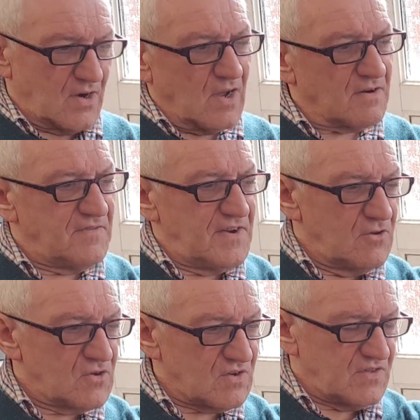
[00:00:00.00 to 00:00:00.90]
there are
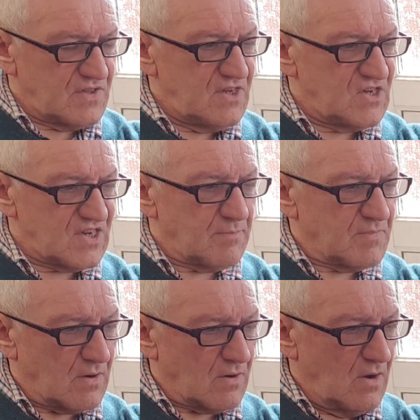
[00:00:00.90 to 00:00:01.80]
videos of the
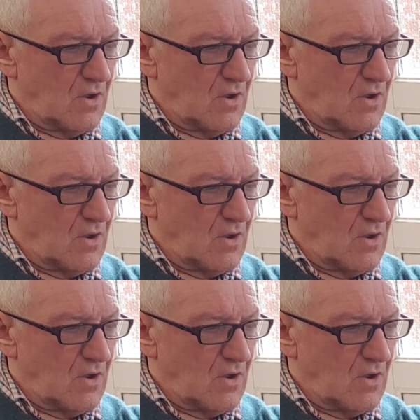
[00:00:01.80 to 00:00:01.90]
T-Ceptor